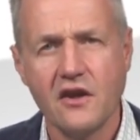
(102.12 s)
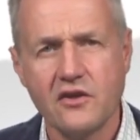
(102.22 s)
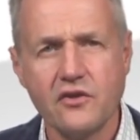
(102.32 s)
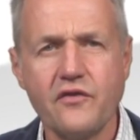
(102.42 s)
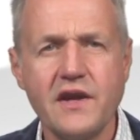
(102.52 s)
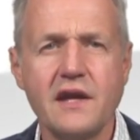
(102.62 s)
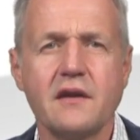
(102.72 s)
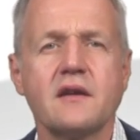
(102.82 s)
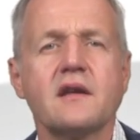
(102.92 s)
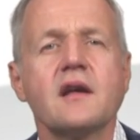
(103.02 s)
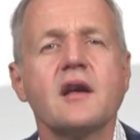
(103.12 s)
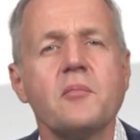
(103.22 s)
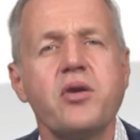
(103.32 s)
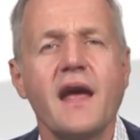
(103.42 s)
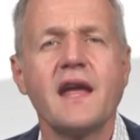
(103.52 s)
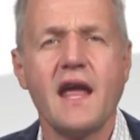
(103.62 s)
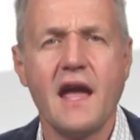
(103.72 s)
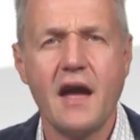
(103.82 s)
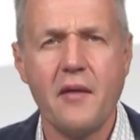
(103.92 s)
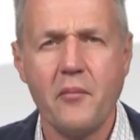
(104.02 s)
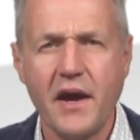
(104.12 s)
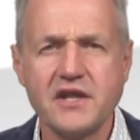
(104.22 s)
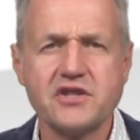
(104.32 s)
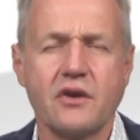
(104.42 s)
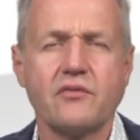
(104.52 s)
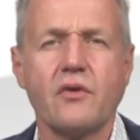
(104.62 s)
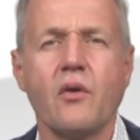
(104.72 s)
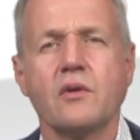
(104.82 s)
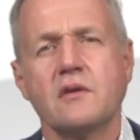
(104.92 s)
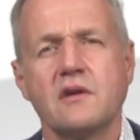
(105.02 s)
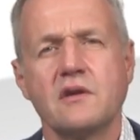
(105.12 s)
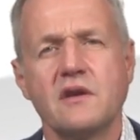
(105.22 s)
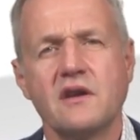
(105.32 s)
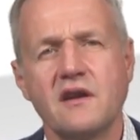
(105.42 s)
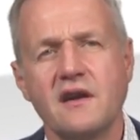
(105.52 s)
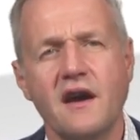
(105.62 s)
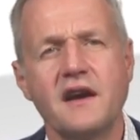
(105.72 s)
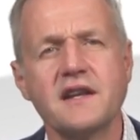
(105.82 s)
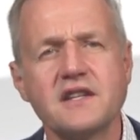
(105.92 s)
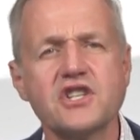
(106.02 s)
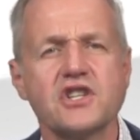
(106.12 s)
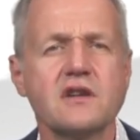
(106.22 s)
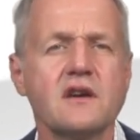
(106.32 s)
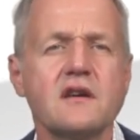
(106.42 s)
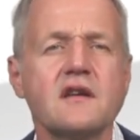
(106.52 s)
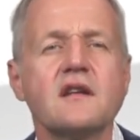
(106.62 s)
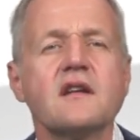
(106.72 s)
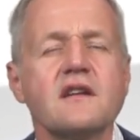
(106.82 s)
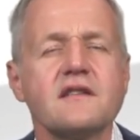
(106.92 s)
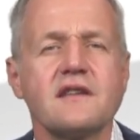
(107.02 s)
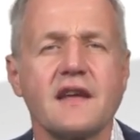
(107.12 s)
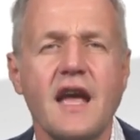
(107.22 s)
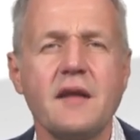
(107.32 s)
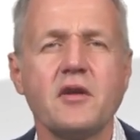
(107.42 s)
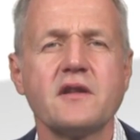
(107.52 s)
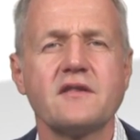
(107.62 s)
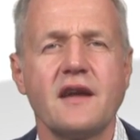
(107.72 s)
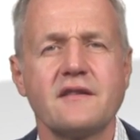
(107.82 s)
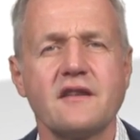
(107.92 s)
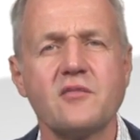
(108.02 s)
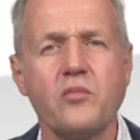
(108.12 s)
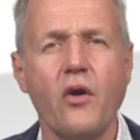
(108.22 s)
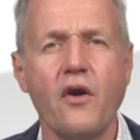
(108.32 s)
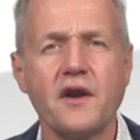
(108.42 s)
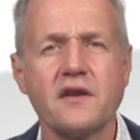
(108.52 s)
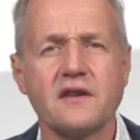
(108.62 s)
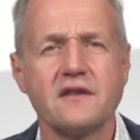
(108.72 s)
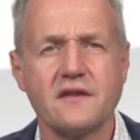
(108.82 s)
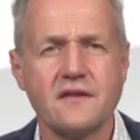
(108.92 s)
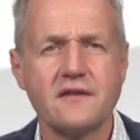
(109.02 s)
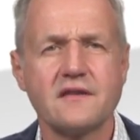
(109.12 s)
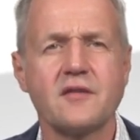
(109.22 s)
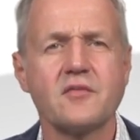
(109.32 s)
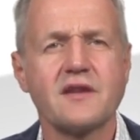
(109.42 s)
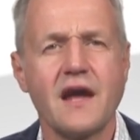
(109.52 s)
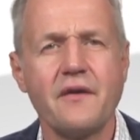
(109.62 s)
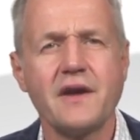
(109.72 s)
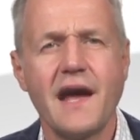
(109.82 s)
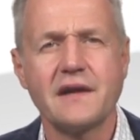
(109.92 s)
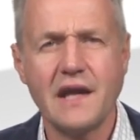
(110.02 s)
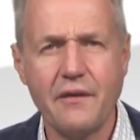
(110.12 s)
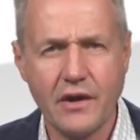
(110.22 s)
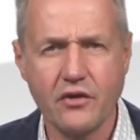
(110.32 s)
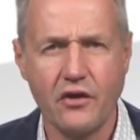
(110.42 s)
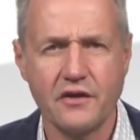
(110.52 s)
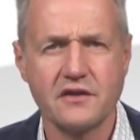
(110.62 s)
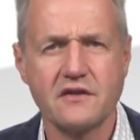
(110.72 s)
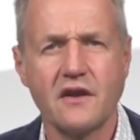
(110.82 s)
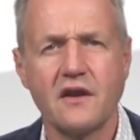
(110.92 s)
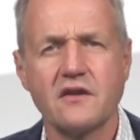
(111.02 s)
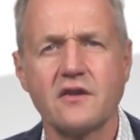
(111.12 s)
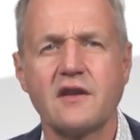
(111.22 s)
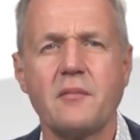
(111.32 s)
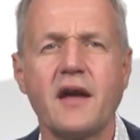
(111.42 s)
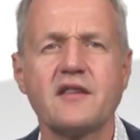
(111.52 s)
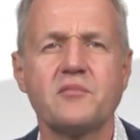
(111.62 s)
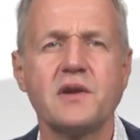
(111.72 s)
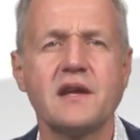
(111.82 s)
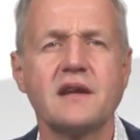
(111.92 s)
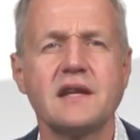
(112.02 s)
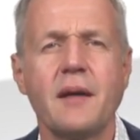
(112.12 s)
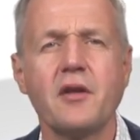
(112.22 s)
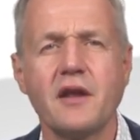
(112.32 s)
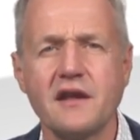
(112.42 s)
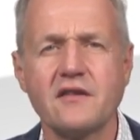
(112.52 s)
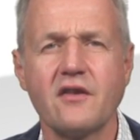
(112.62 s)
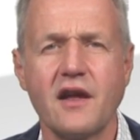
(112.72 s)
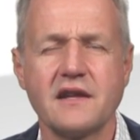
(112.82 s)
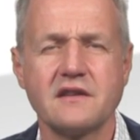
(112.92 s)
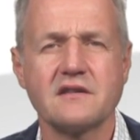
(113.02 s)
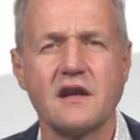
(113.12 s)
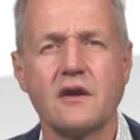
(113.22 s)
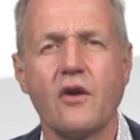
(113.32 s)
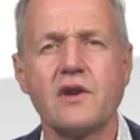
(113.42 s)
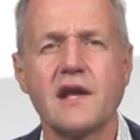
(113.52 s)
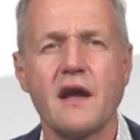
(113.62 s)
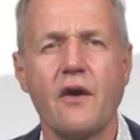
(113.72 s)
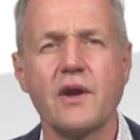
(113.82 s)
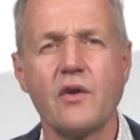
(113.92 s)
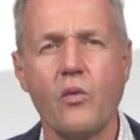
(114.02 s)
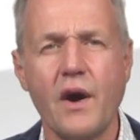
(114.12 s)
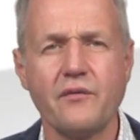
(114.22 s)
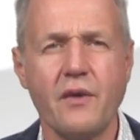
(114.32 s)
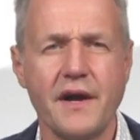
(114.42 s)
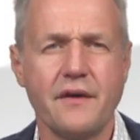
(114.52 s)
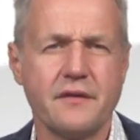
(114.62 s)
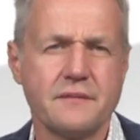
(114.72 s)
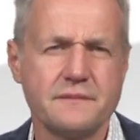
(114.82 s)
UV play a major role. In addition, the cables at this point in the systems carry a direct current, so they must be double insulated and only carry one wire.